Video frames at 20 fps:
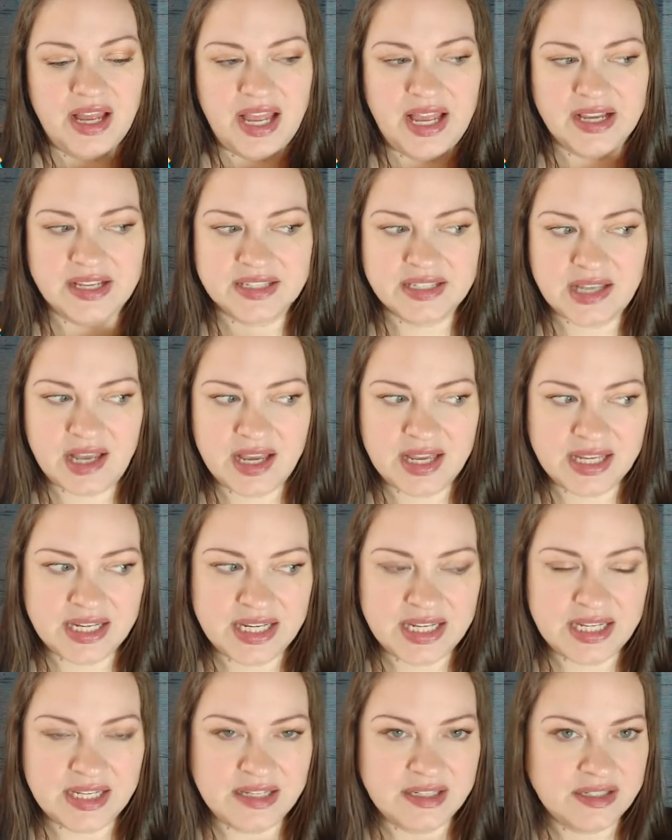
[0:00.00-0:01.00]

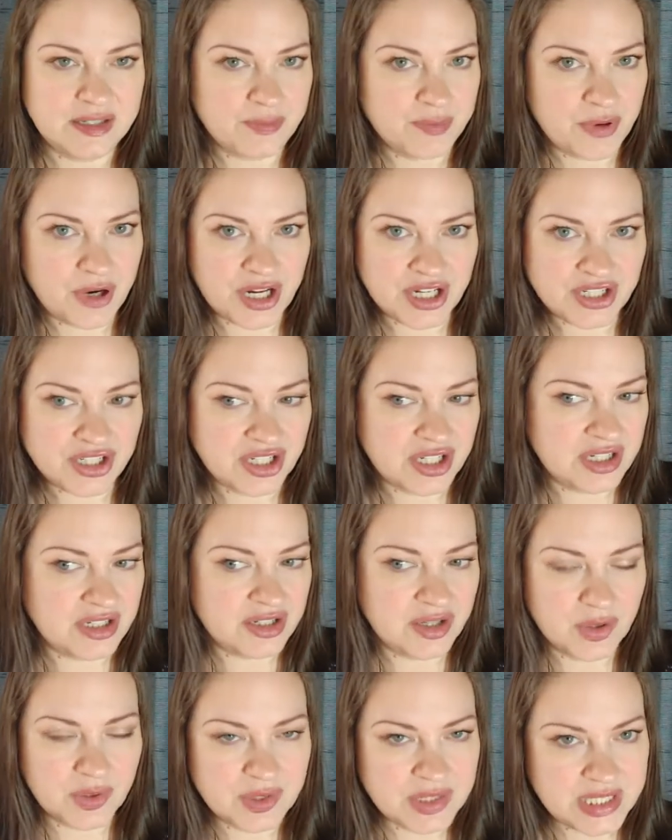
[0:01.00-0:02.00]
anxiety,
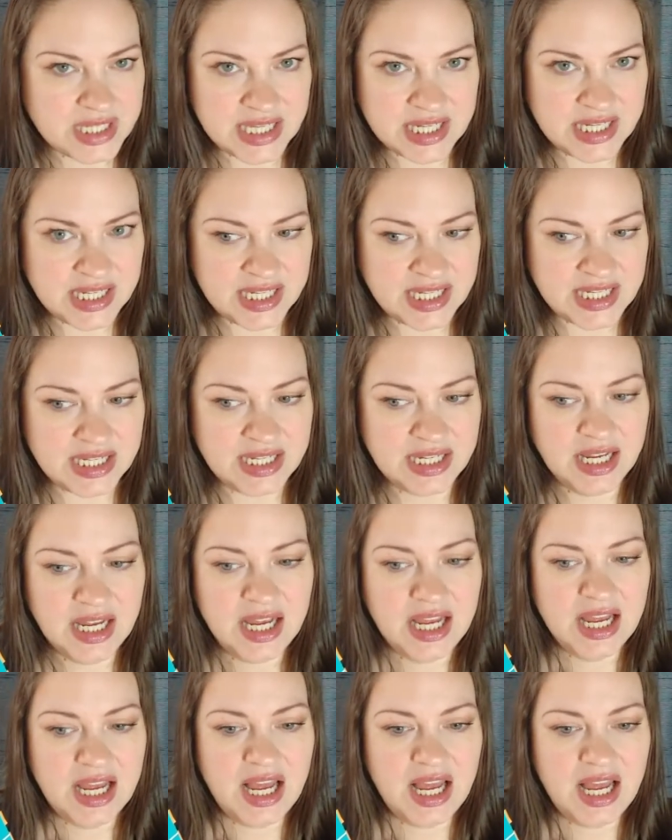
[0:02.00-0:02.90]
depression, OCD.